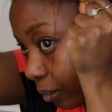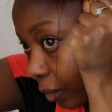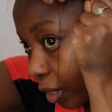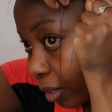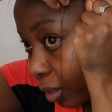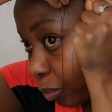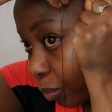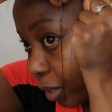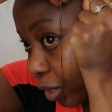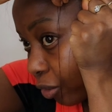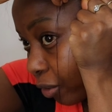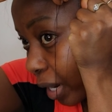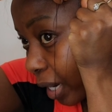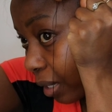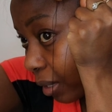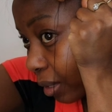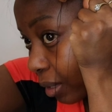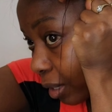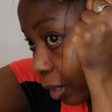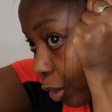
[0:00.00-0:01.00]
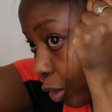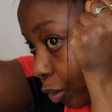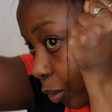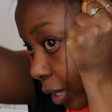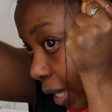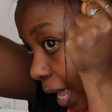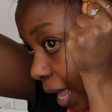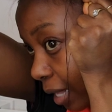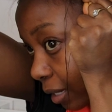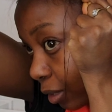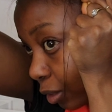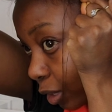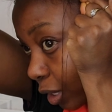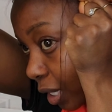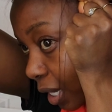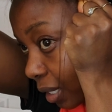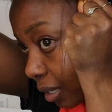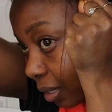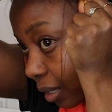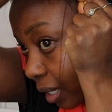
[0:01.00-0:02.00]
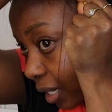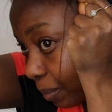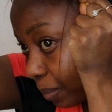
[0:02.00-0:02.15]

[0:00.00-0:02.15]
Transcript: because we're trying to secure that so it doesn't